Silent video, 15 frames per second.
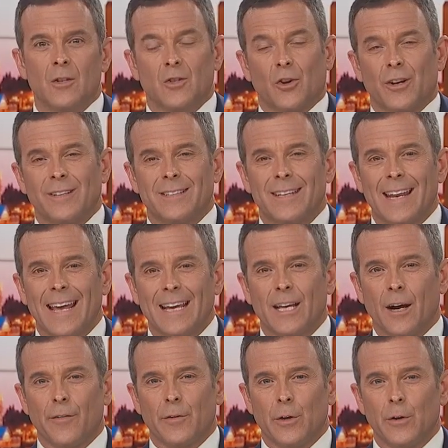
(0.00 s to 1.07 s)
Starting today,
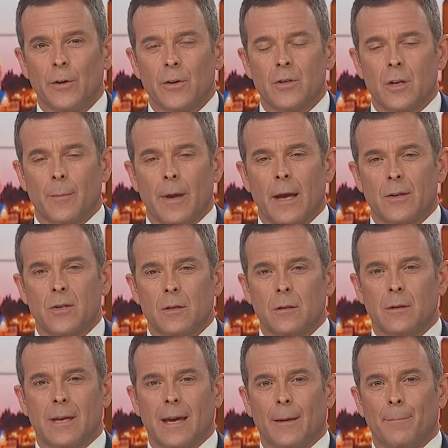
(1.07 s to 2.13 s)
Governor Newsom has a new
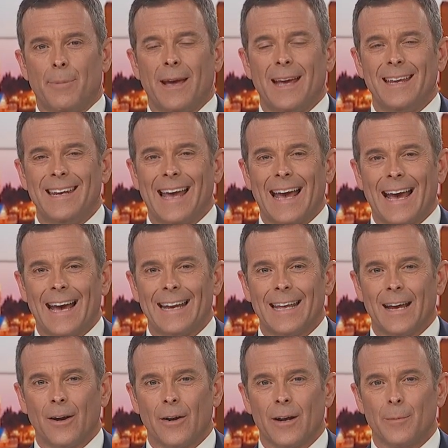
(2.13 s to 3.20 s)
campaign ad
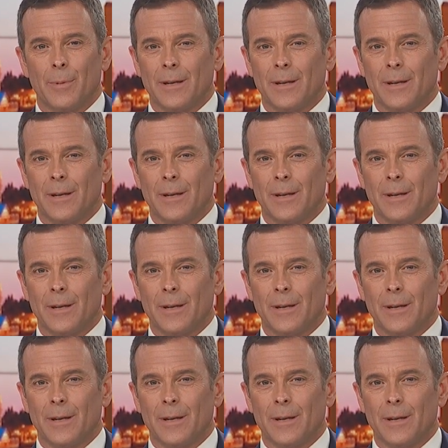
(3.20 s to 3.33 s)
airing,